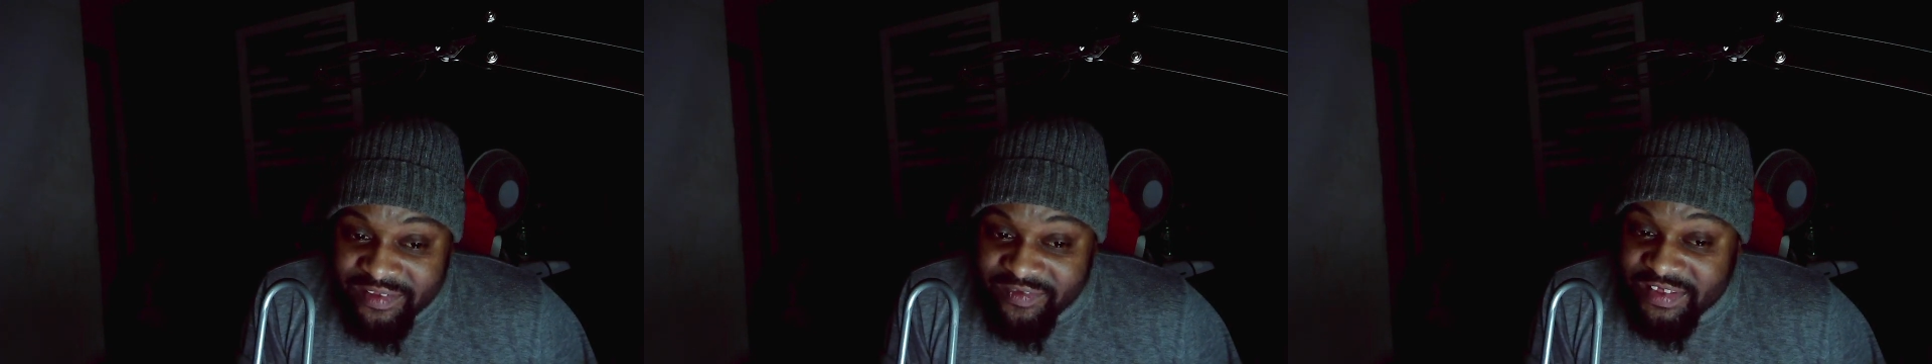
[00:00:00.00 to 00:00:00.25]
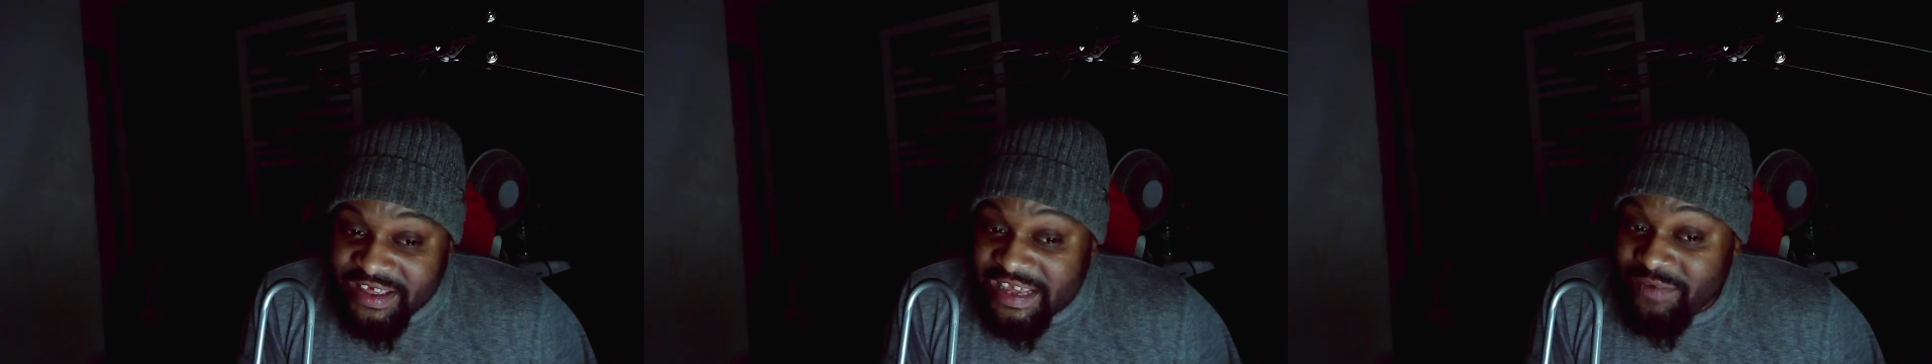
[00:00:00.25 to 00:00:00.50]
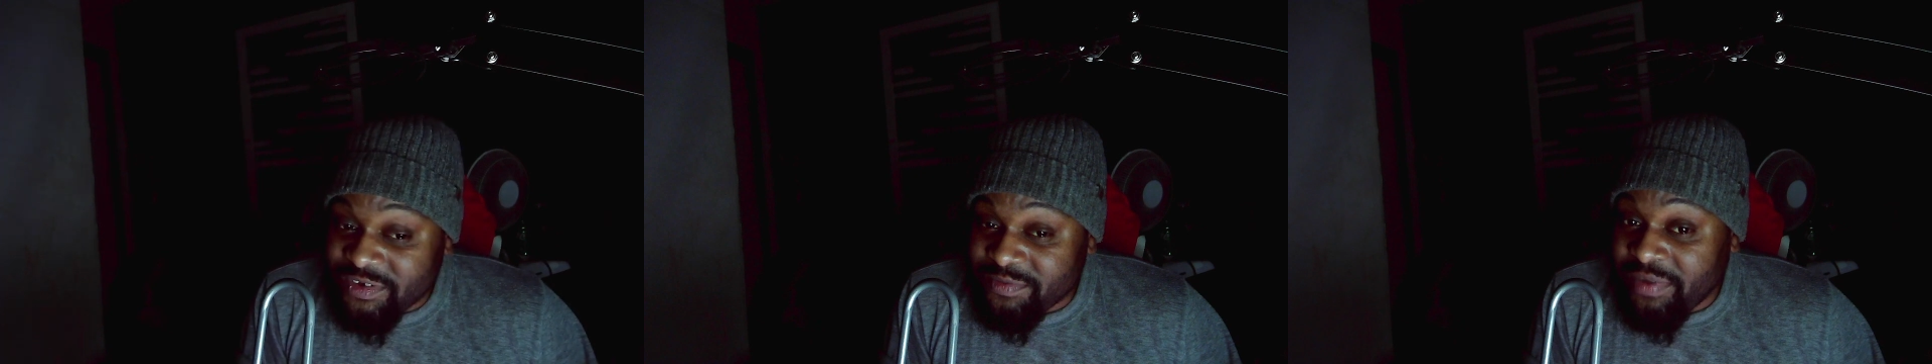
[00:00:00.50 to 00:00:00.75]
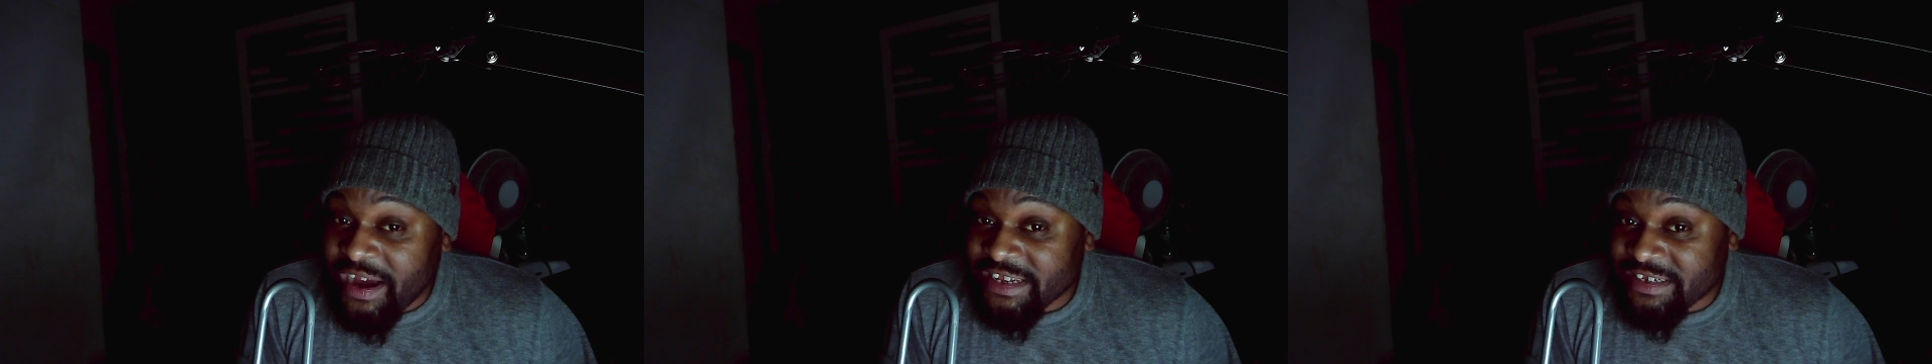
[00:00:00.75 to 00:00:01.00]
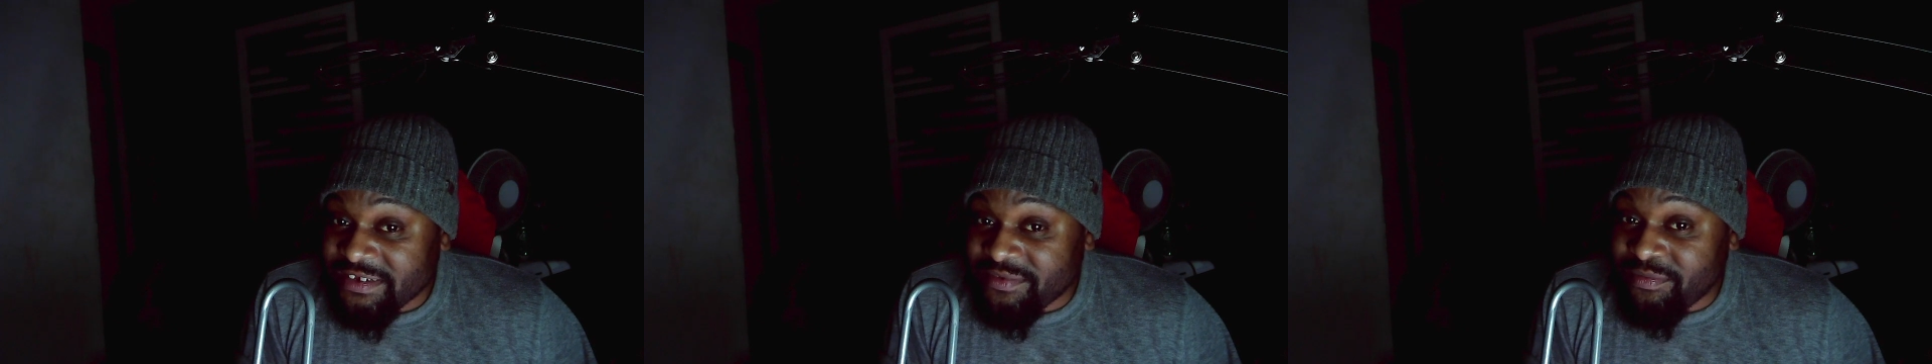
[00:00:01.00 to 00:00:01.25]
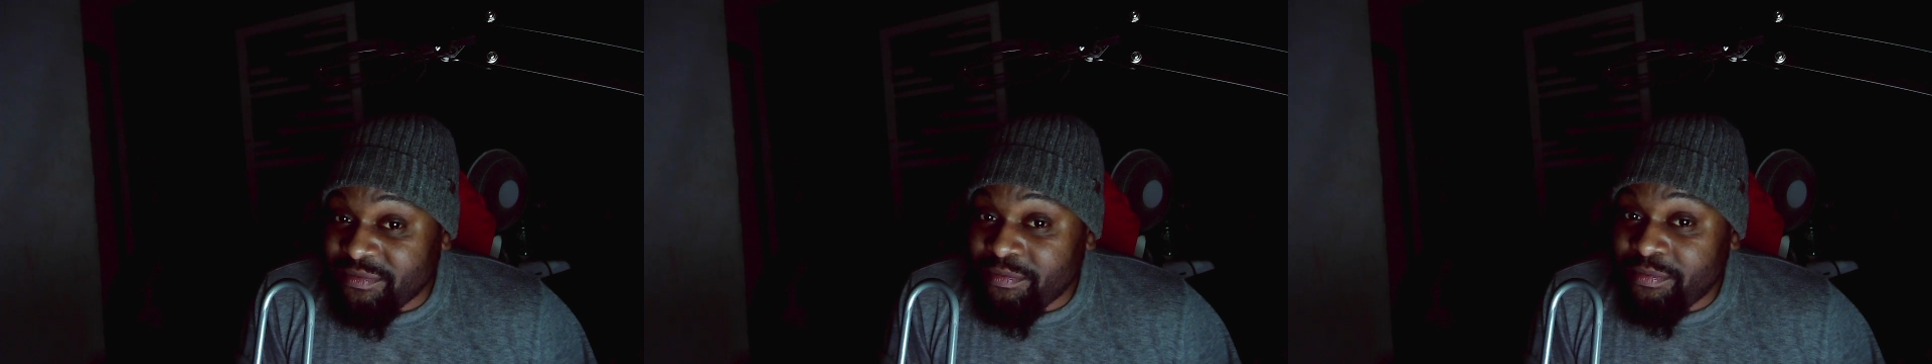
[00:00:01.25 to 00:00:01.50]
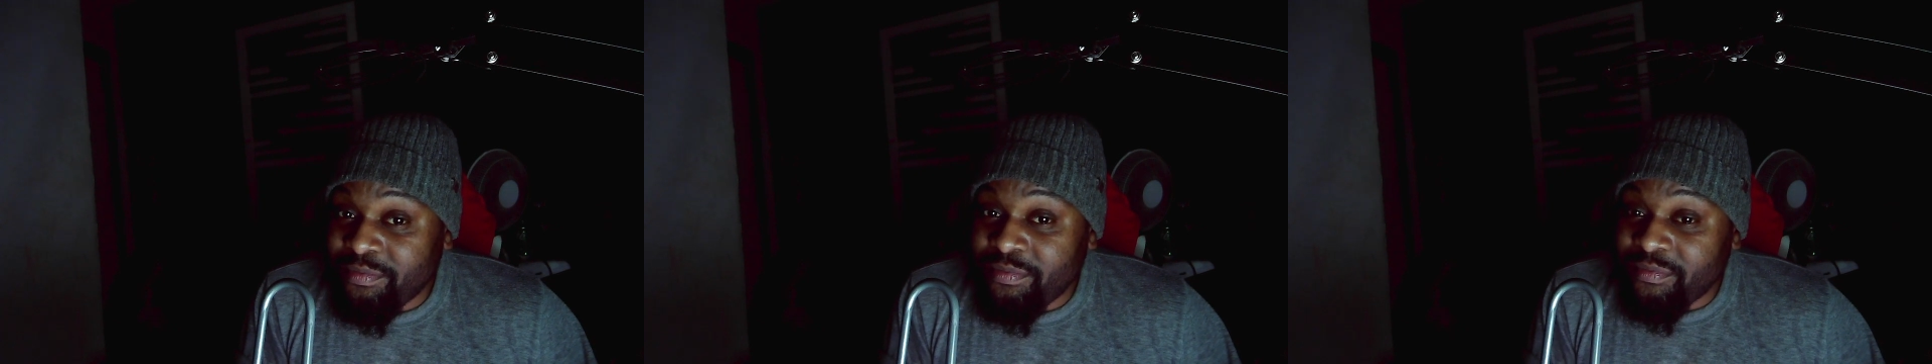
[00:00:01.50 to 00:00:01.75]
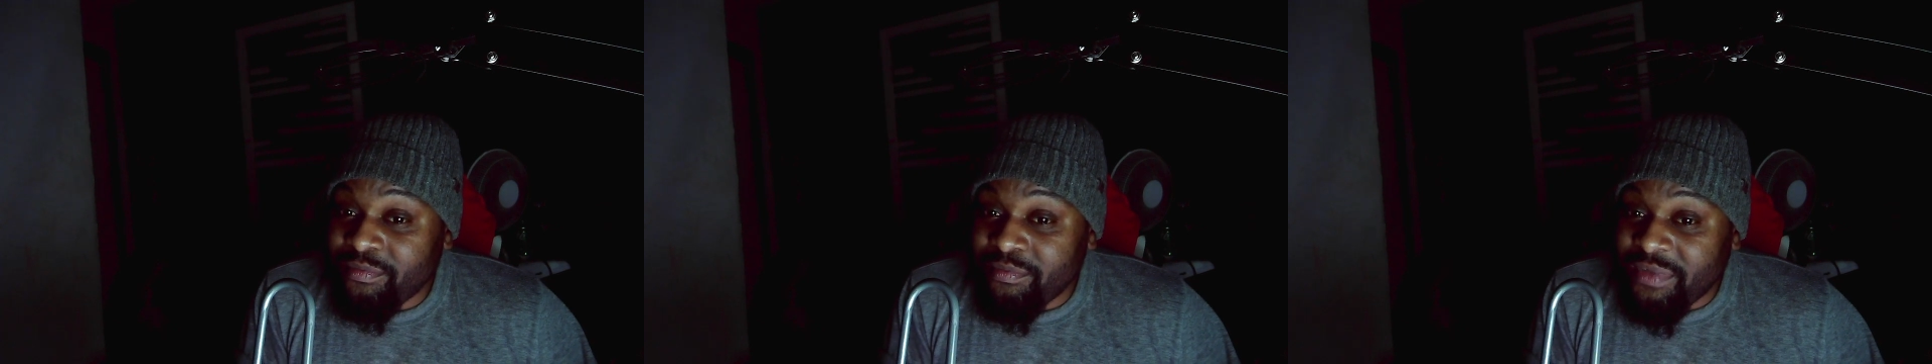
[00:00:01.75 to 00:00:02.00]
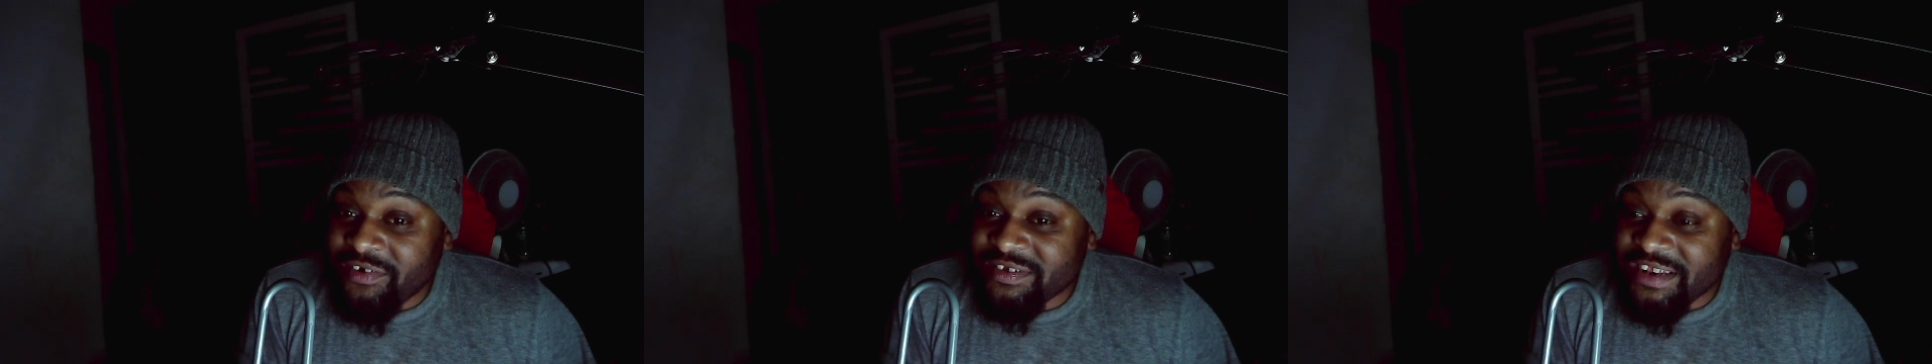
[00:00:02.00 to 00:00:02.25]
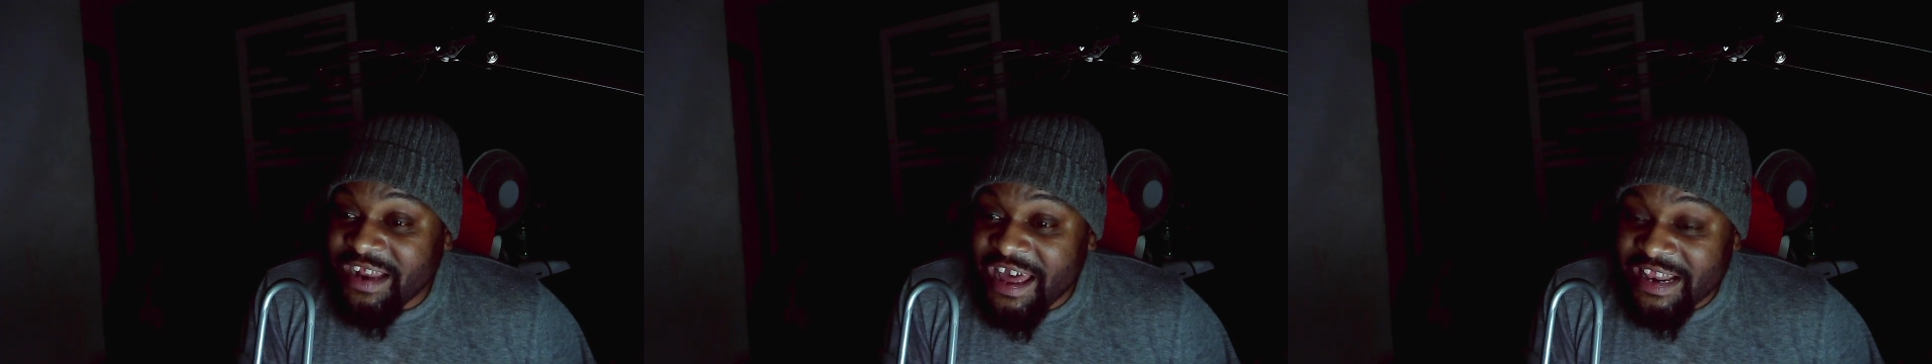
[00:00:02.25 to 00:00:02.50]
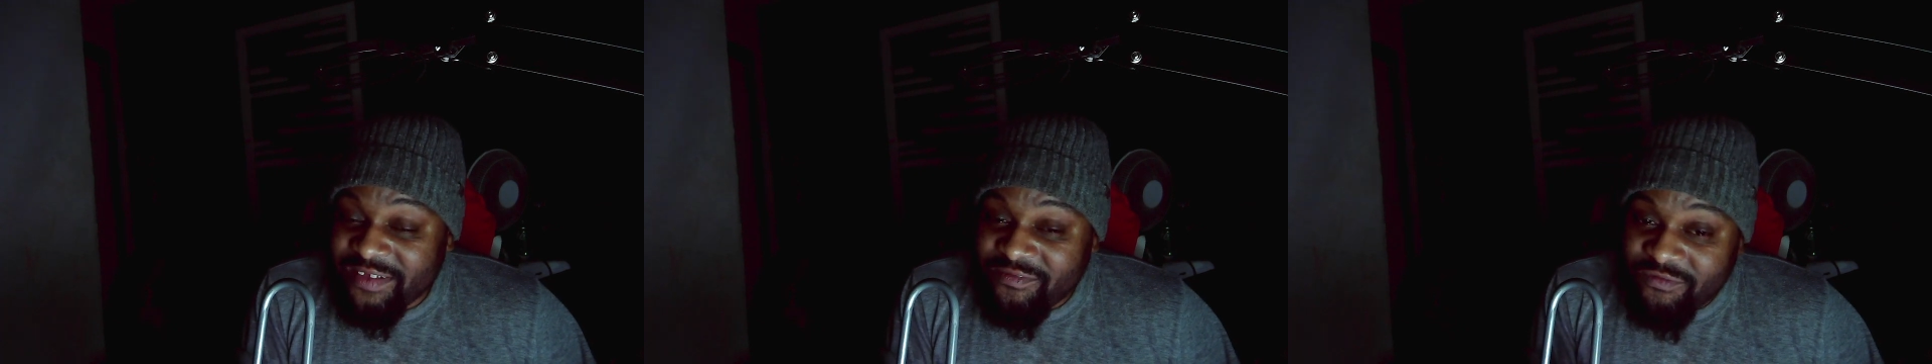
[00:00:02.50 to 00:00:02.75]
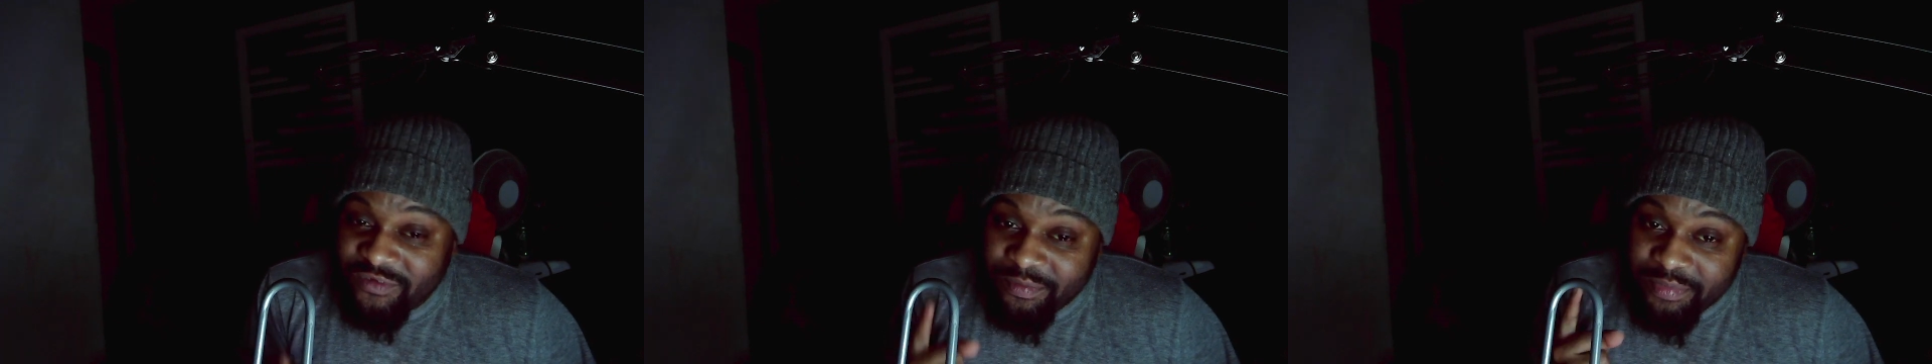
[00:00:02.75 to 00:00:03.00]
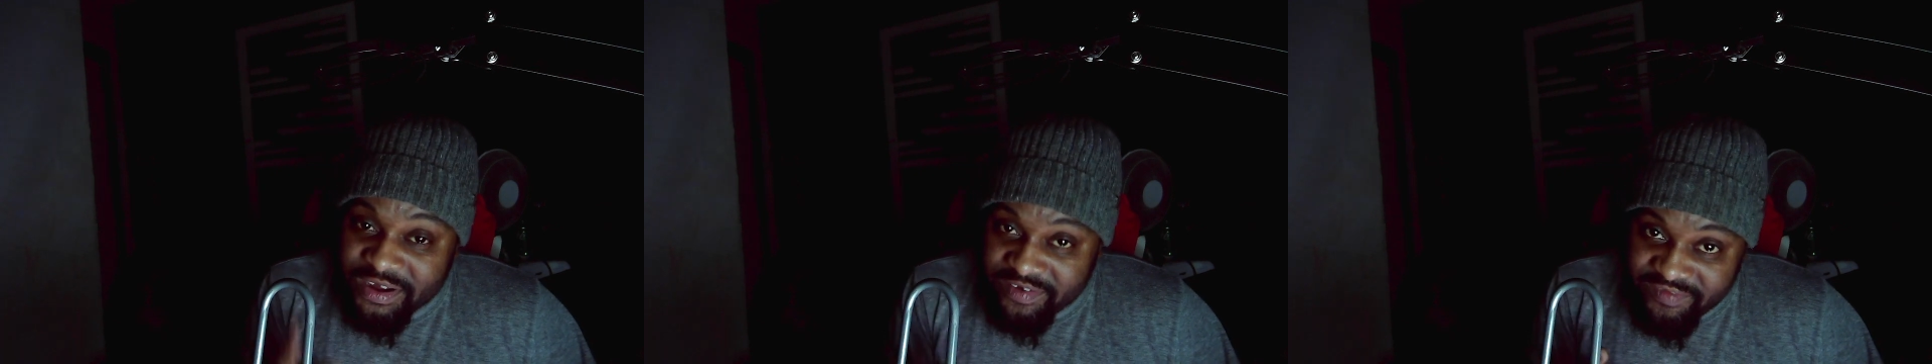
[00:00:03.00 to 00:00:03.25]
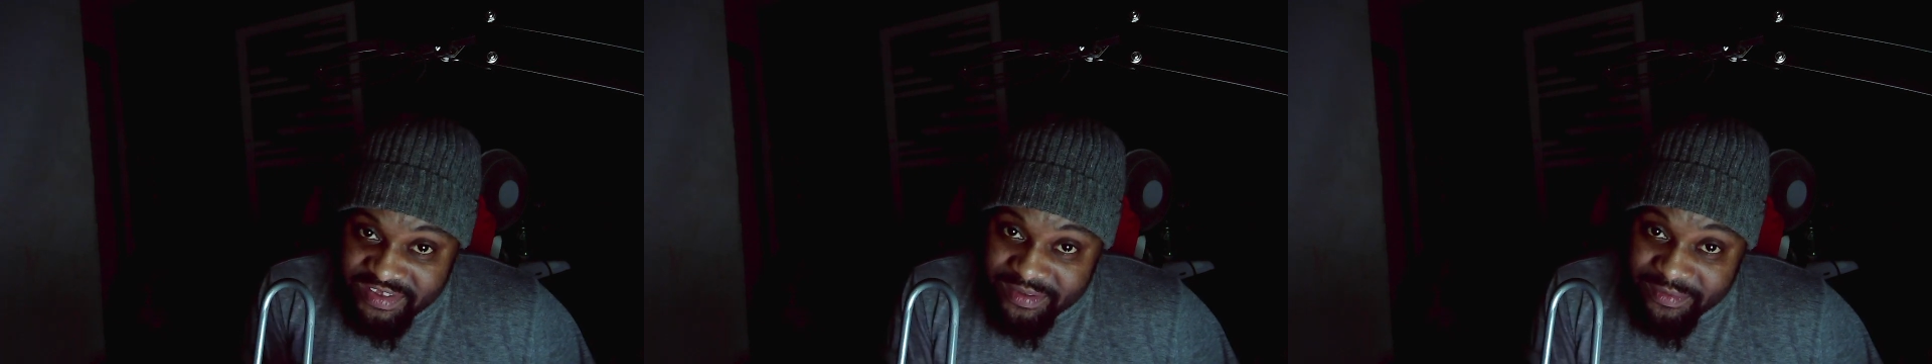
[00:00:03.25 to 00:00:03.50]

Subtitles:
the hit was possibly most likely for Puffy,